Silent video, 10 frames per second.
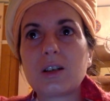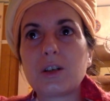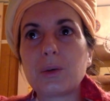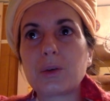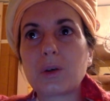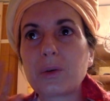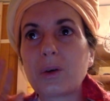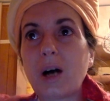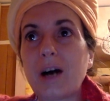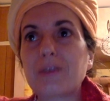You know
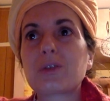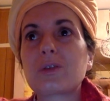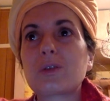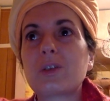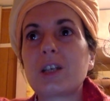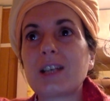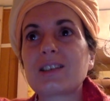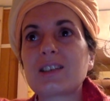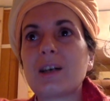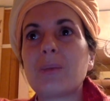you have to get
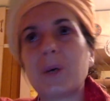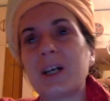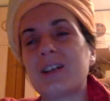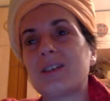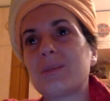somewhere,